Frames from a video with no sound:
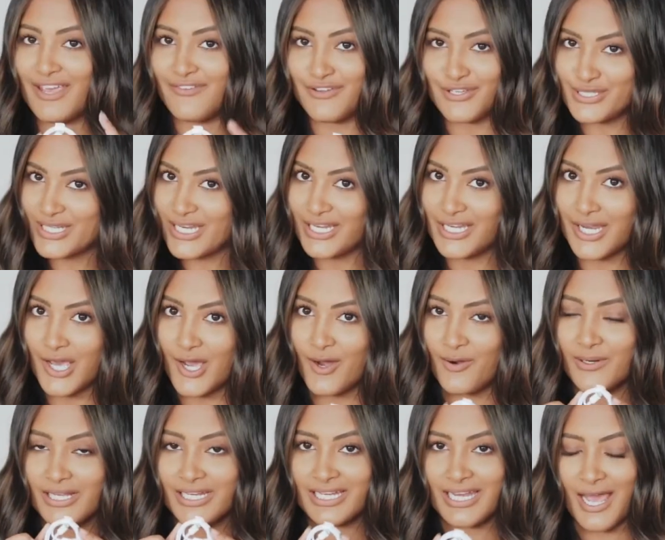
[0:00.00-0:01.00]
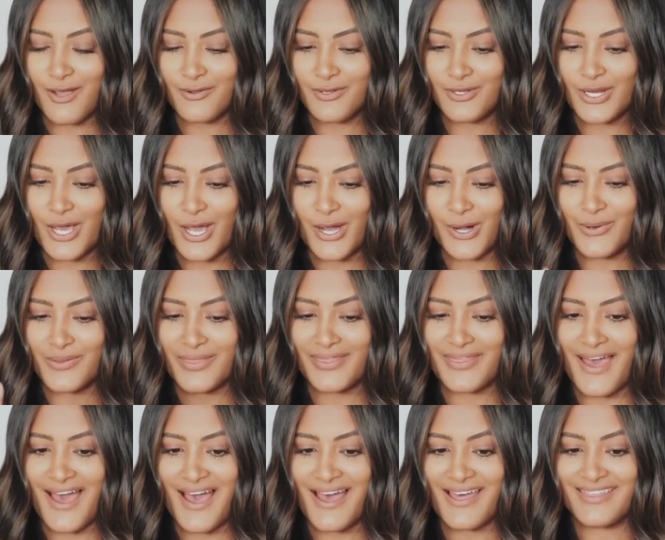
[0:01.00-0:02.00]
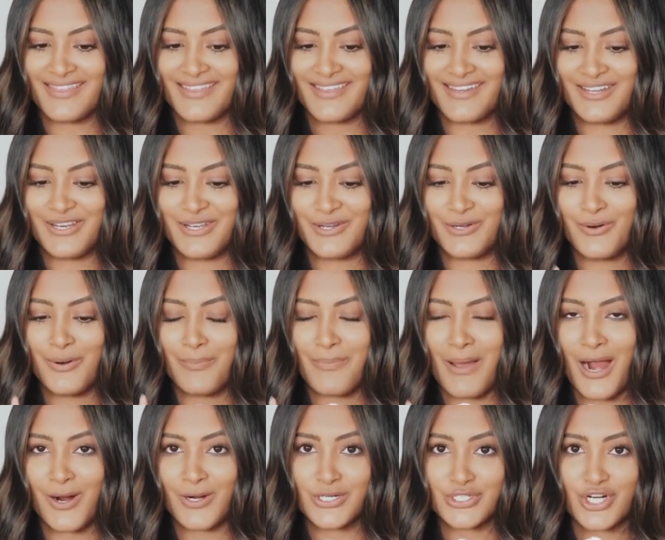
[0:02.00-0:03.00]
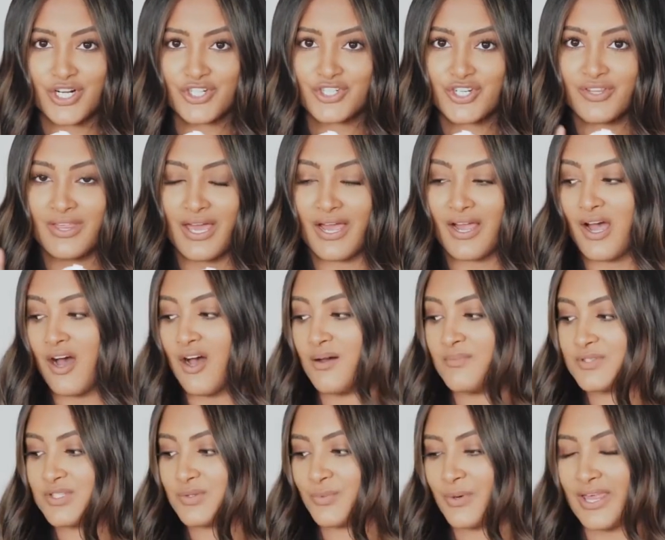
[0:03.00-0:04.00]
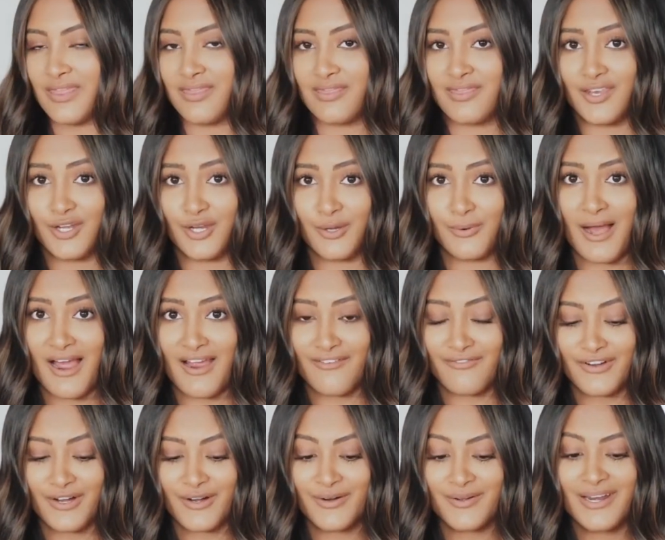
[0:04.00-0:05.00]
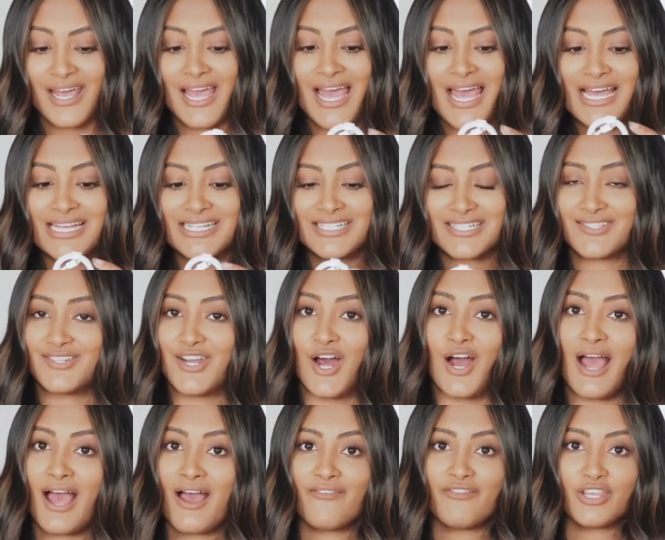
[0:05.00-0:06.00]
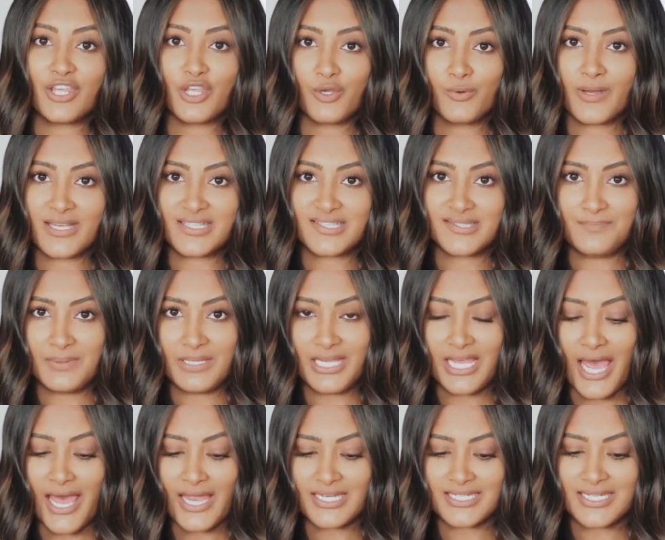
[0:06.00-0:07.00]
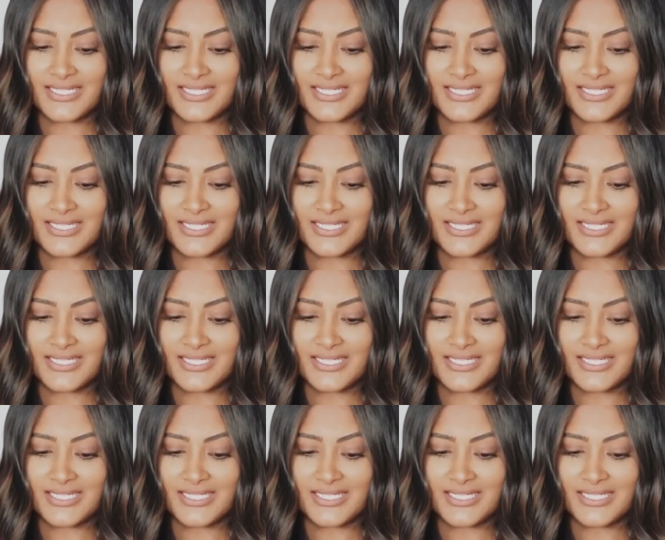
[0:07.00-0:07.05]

If you didn't know, now you know that the new power charger that comes with the new iPhone does not have a USB end.